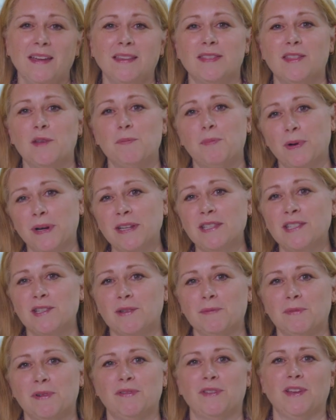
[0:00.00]
The
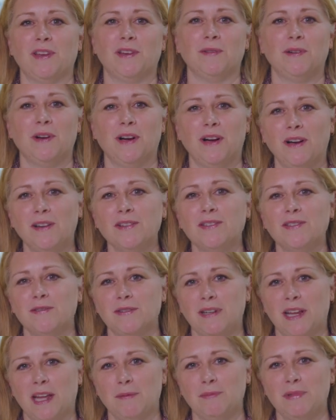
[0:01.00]
Princeton Review also
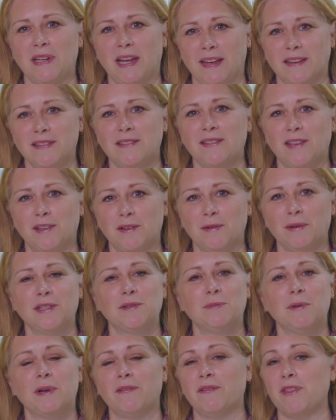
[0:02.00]
named SU
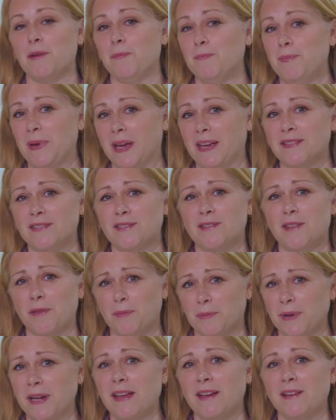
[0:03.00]
is one of the best
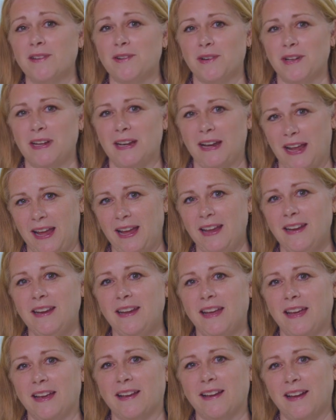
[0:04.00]

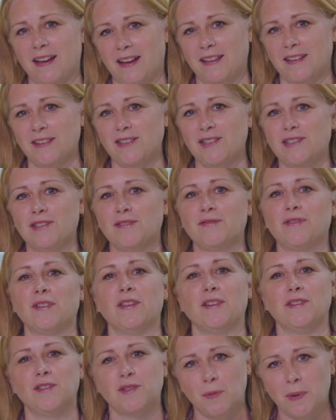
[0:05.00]
388 colleges for
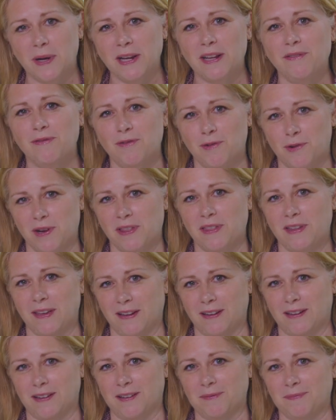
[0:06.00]
the 24th
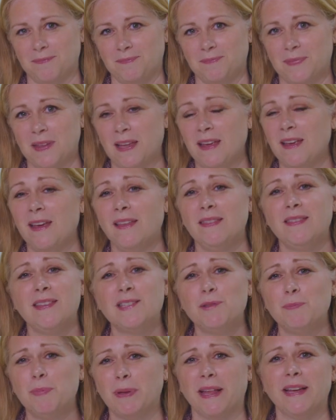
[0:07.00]
year.
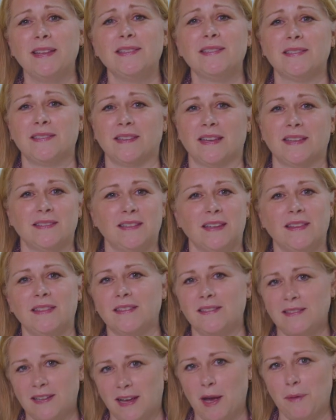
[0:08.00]
This places us in
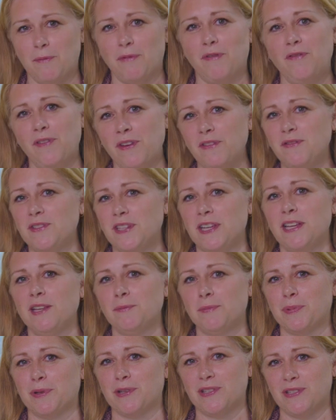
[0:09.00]
the top
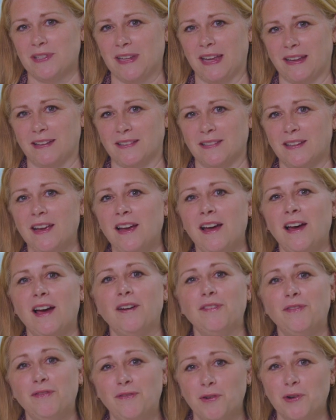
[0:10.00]
15%
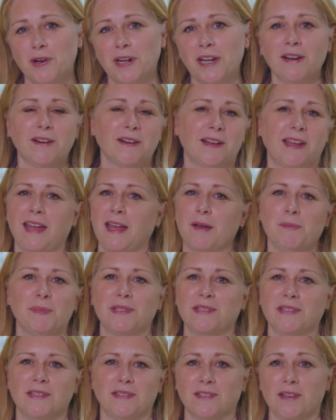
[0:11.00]
of four-year
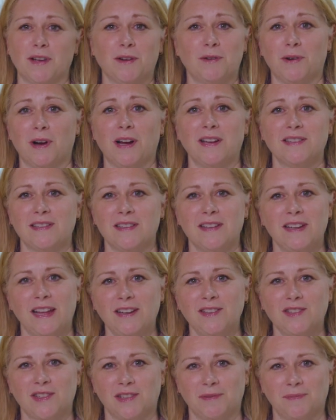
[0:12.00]
campuses across the
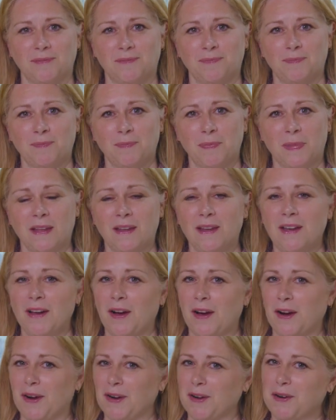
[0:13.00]
nation
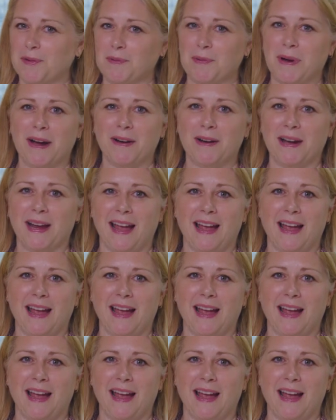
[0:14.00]
our Guerrieri